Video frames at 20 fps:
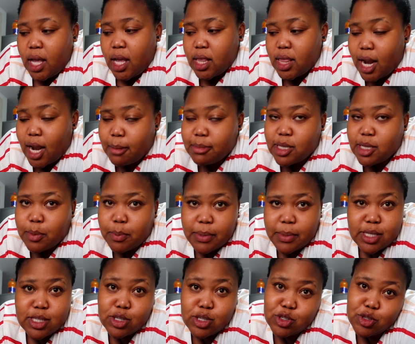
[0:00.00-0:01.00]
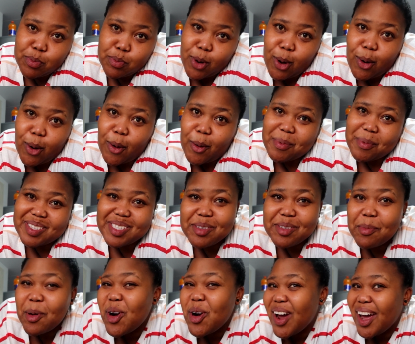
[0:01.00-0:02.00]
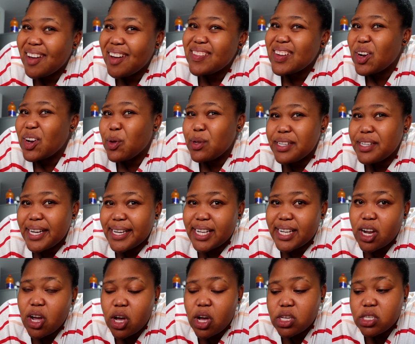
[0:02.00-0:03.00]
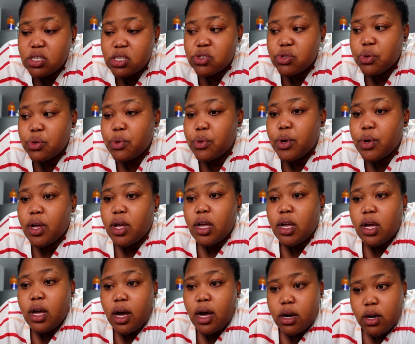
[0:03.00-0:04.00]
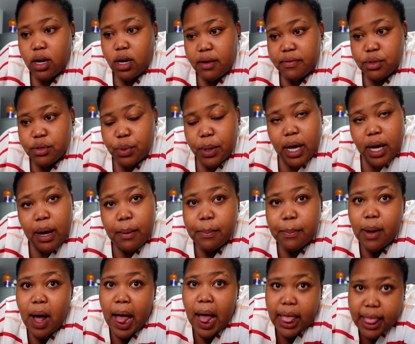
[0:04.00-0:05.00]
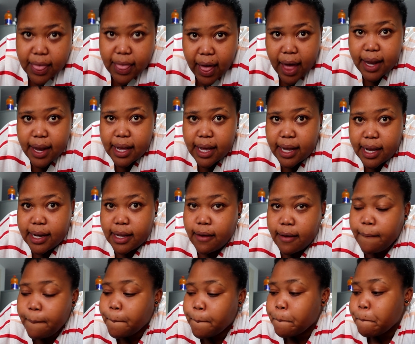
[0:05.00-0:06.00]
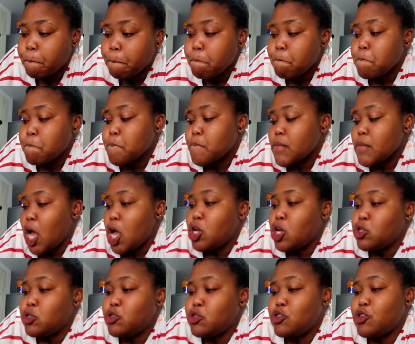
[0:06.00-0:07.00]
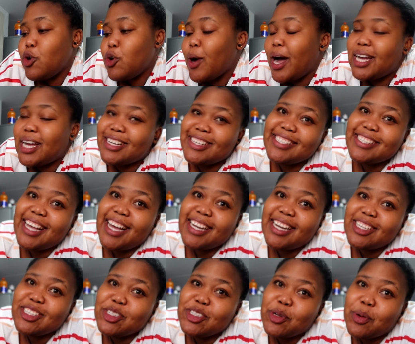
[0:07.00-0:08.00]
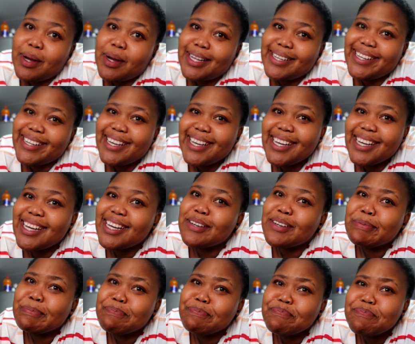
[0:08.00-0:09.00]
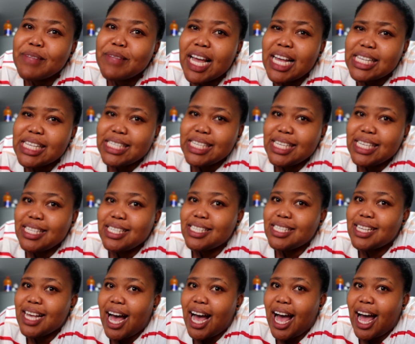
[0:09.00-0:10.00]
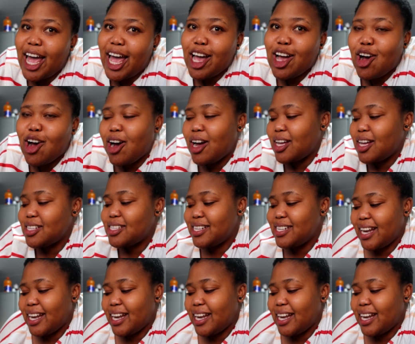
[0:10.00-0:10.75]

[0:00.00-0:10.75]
that I'm submitting tomorrow, but tomorrow I have an online class, so I don't have to wake up that early. So I decided, you know what, since I got